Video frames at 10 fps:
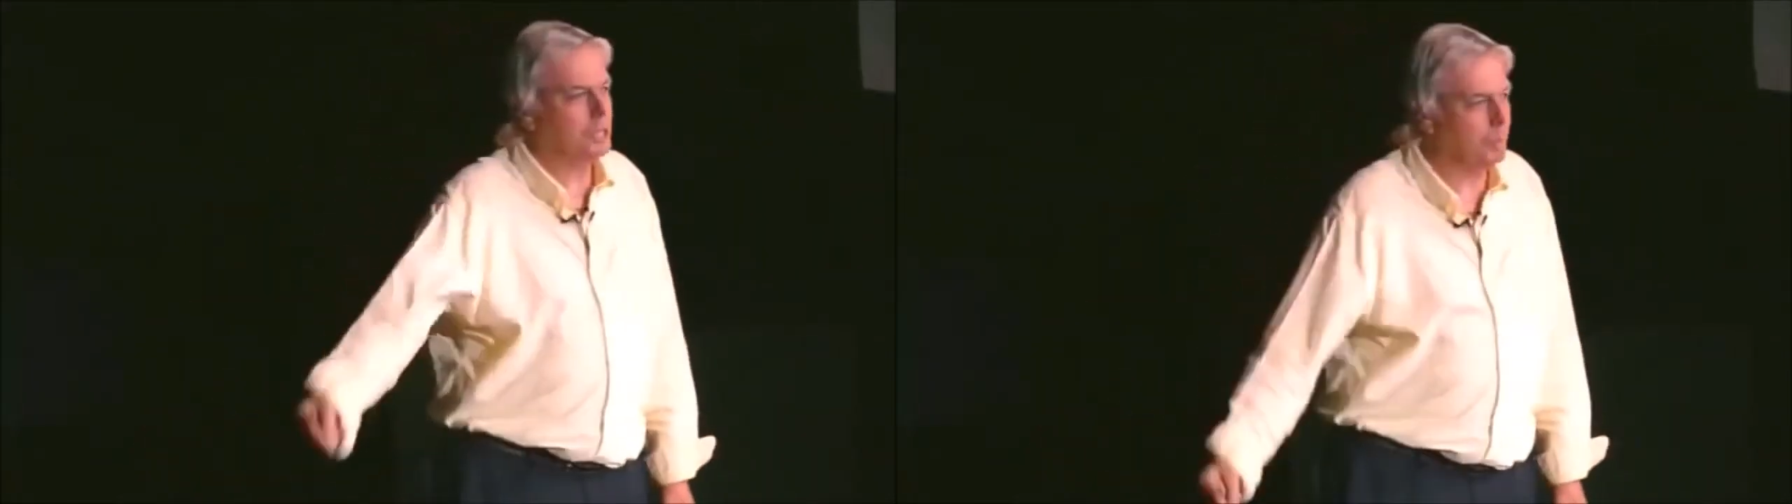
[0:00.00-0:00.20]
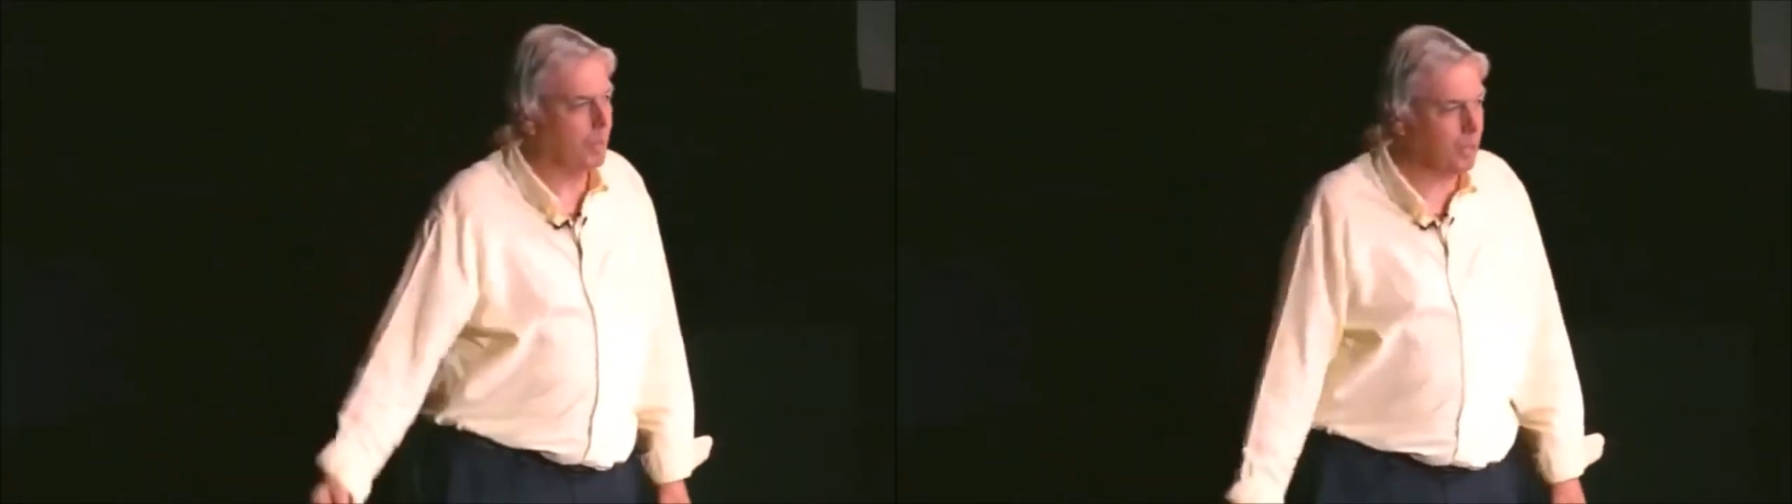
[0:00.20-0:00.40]

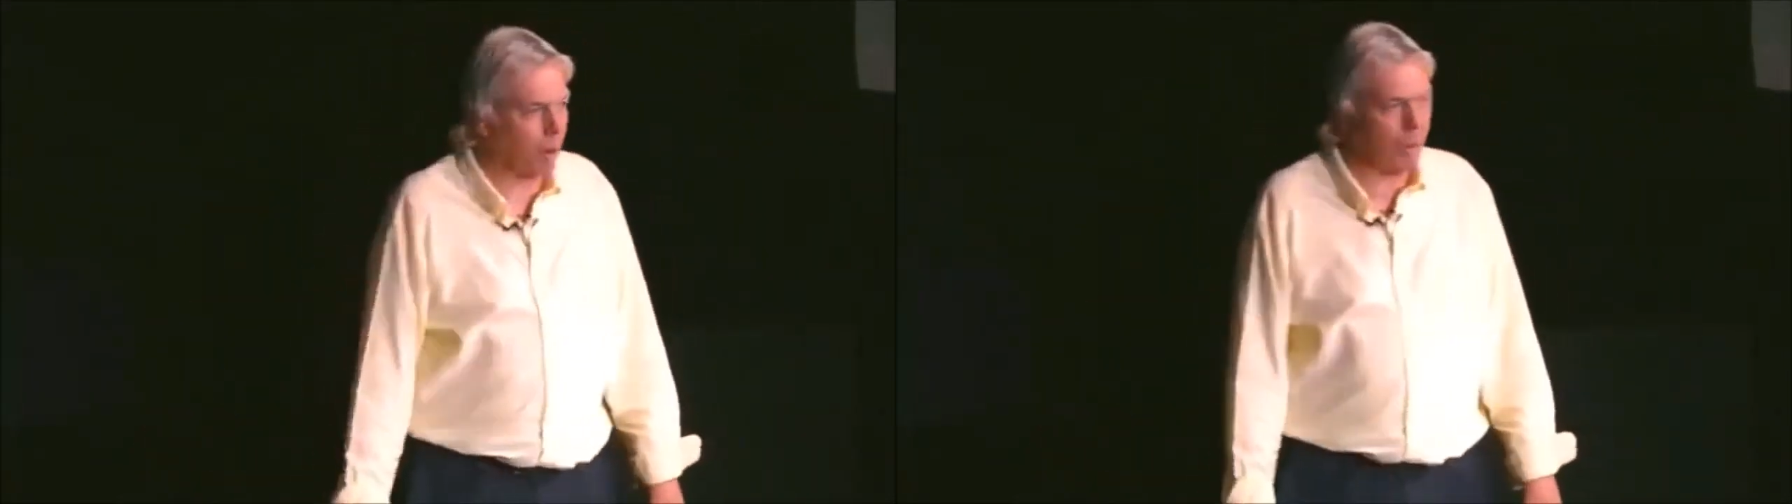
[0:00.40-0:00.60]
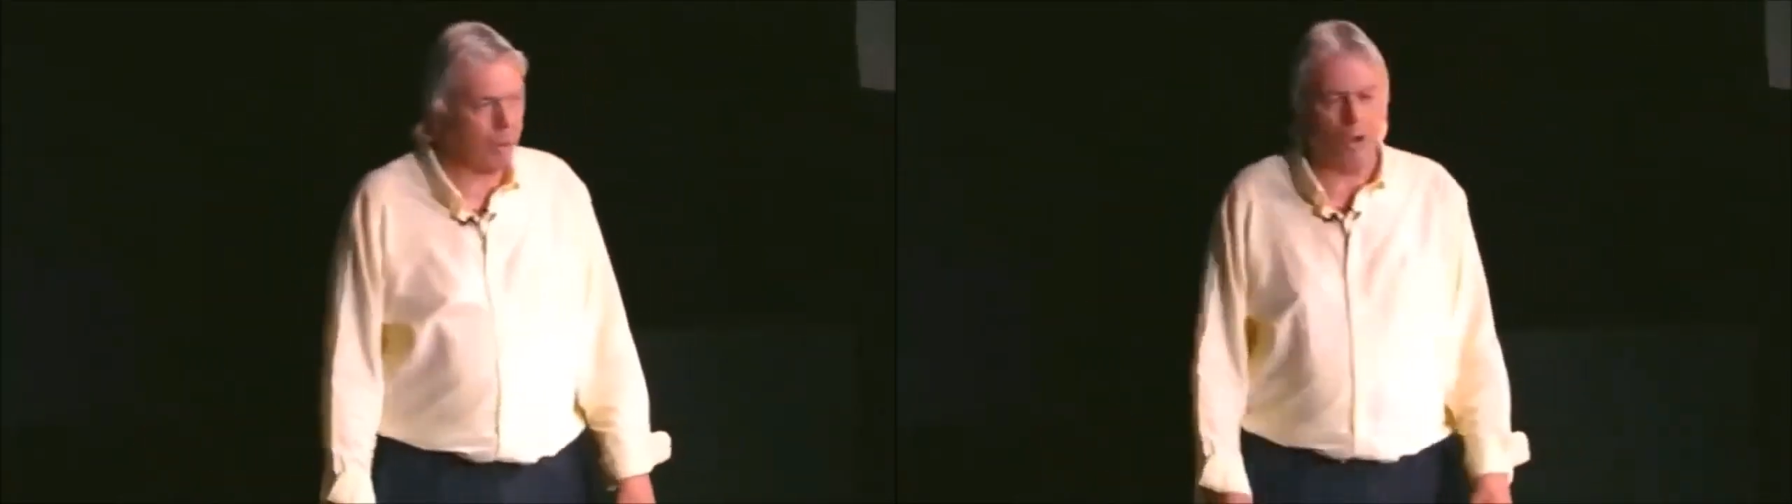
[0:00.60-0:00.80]
has been
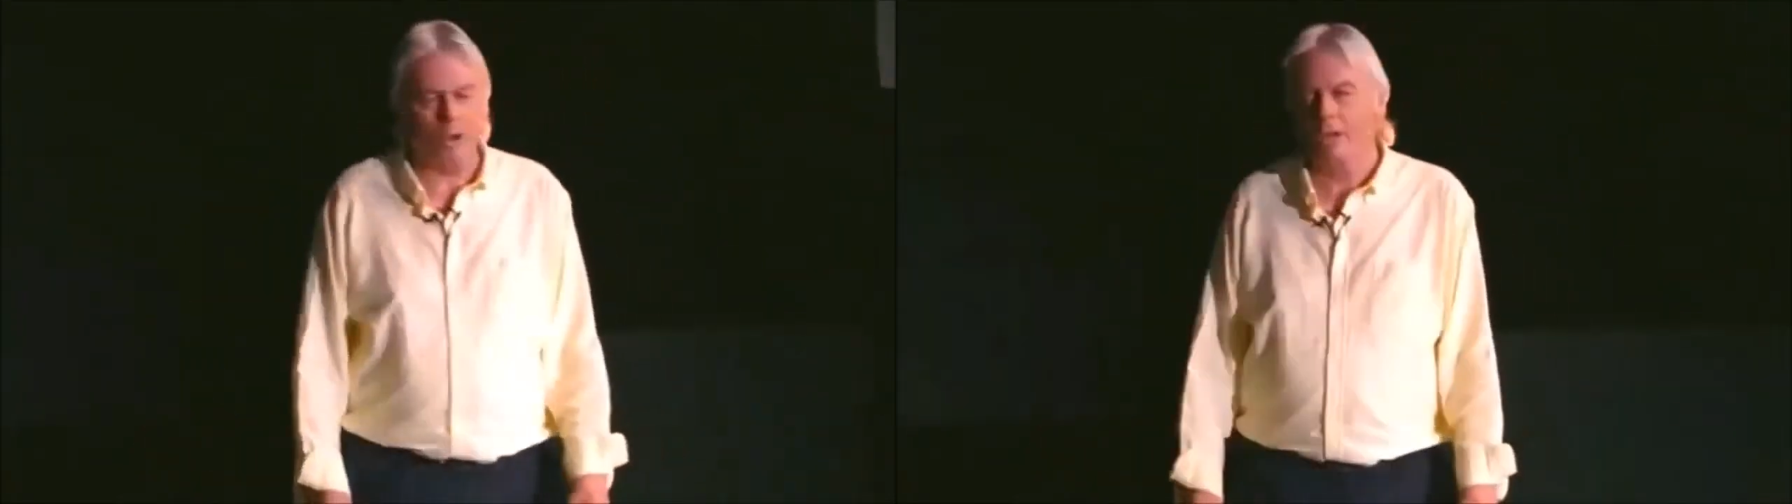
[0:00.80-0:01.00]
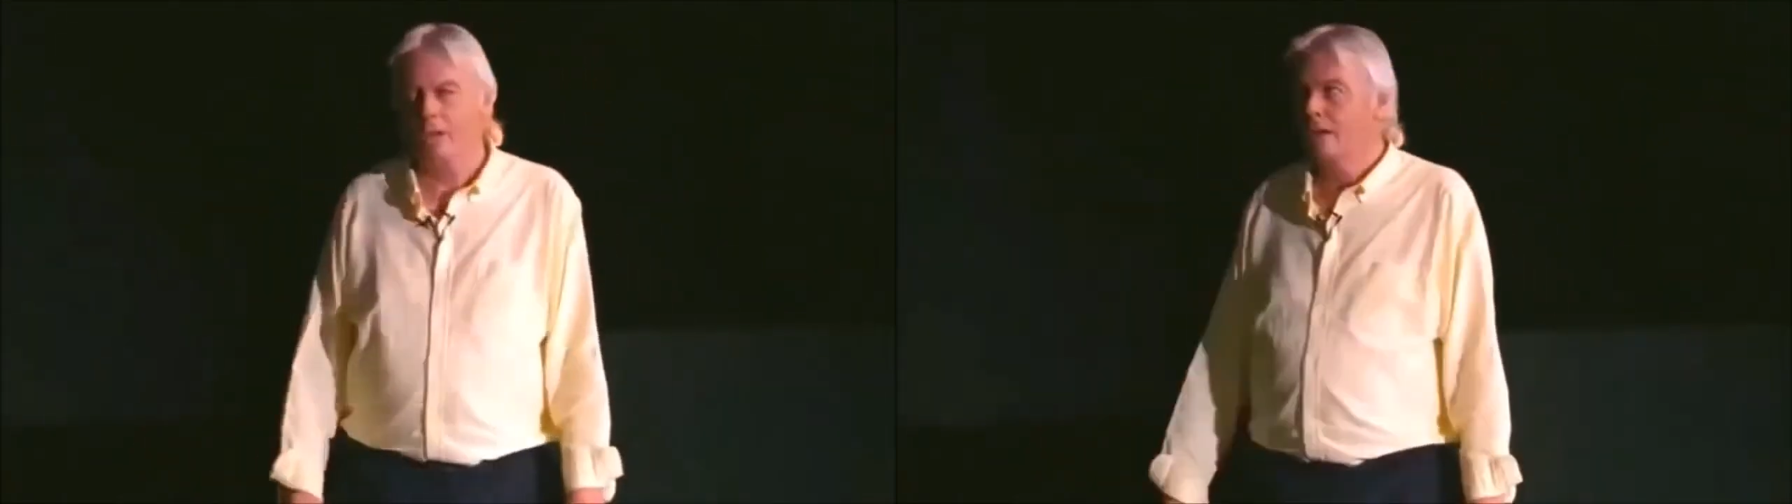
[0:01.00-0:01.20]
going
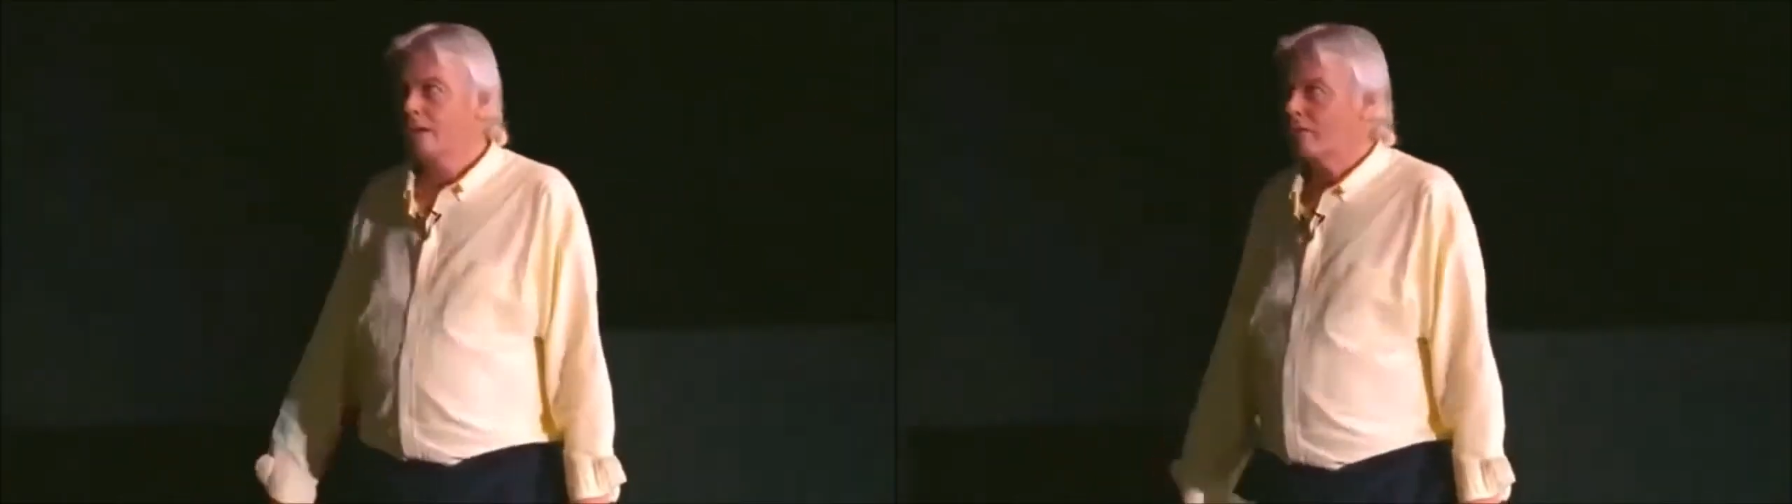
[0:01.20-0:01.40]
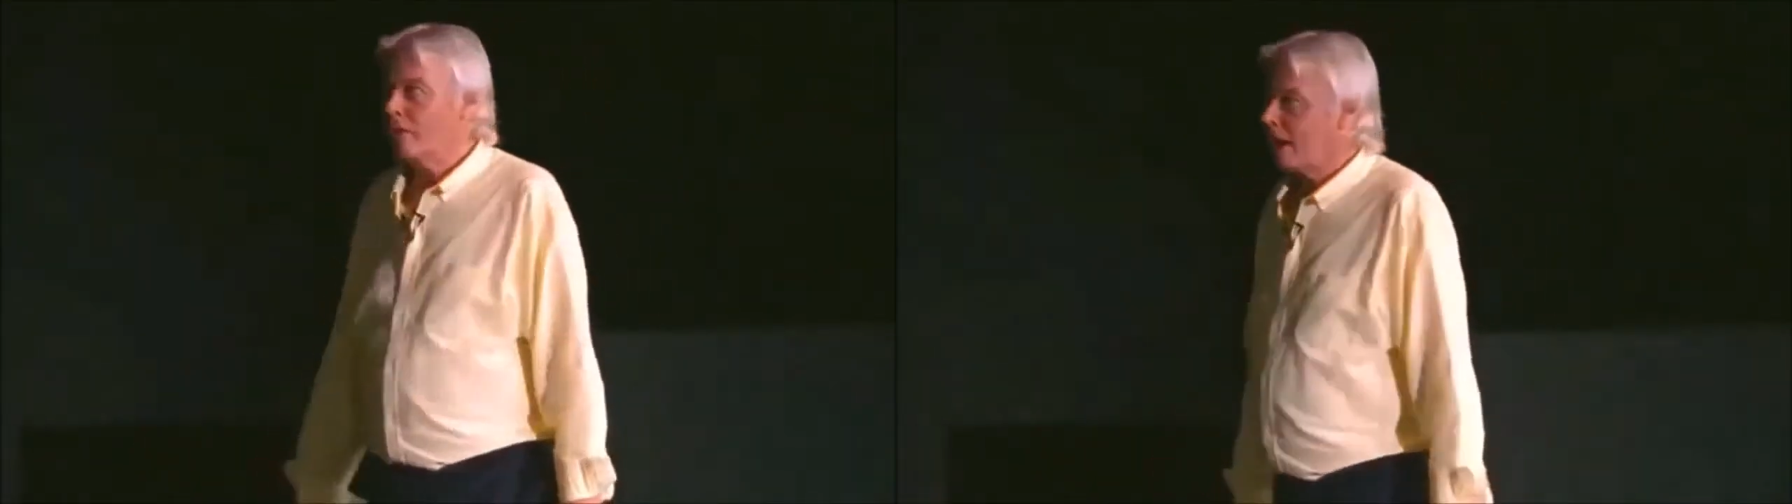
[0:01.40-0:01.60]
on
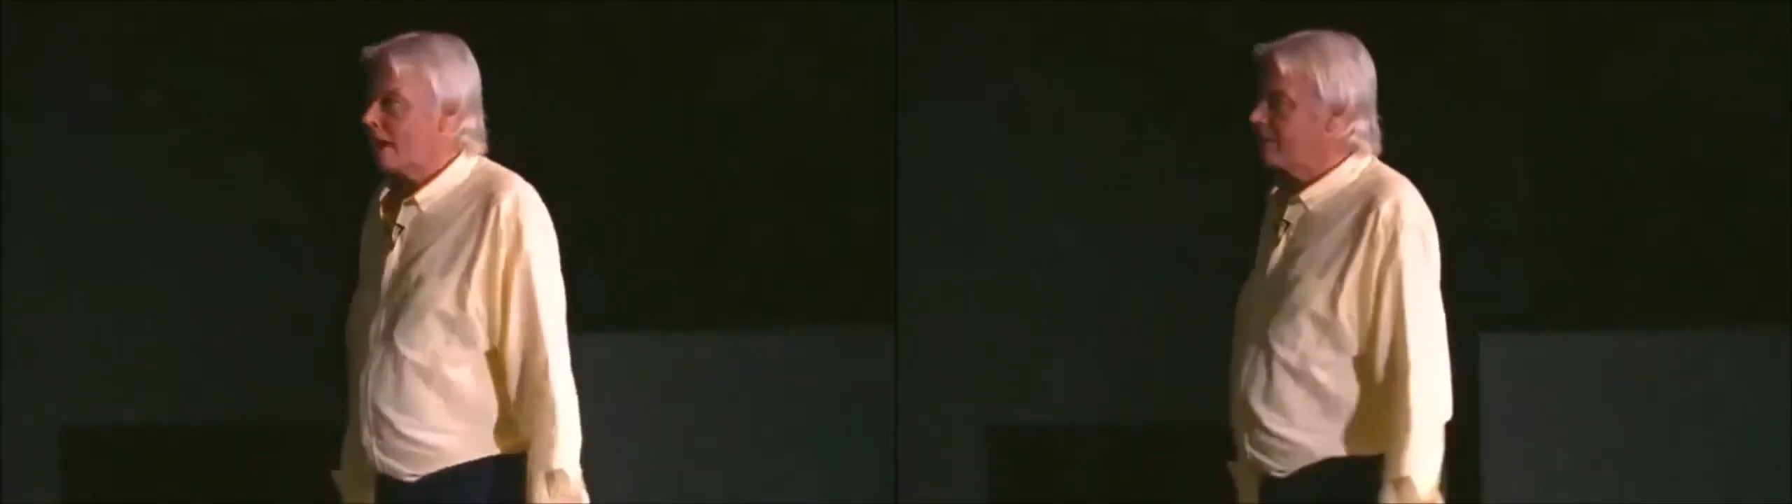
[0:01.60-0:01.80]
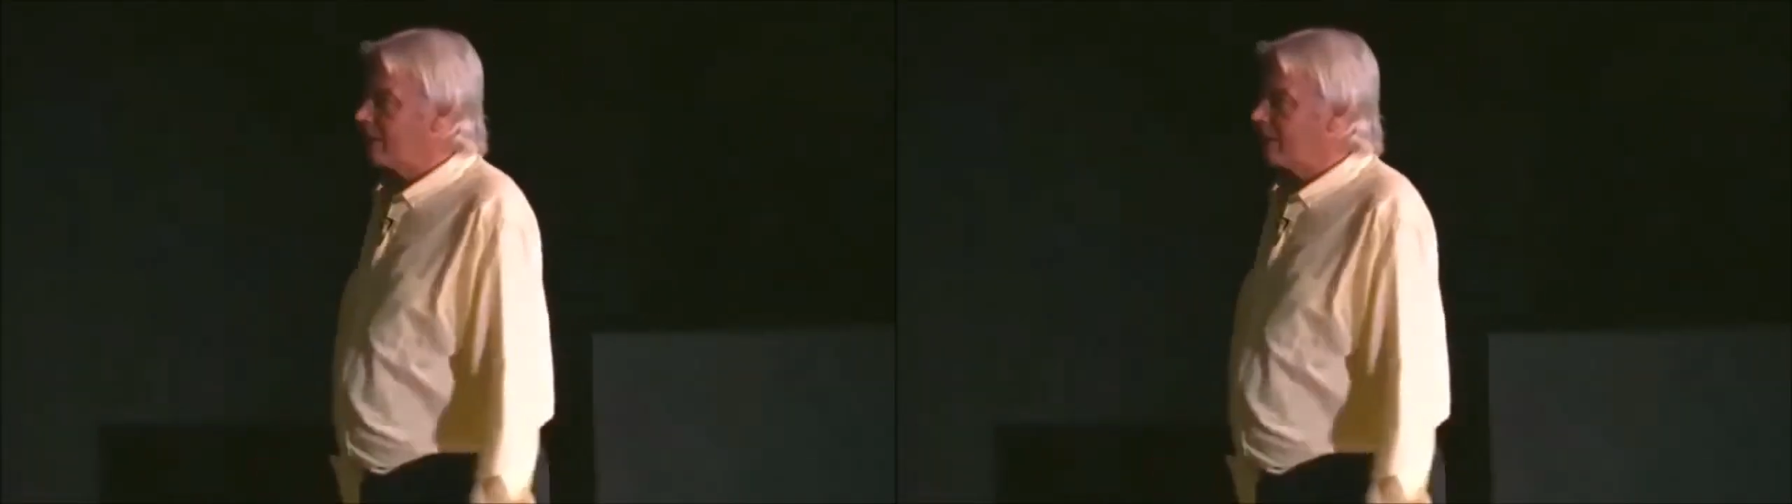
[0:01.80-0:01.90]
for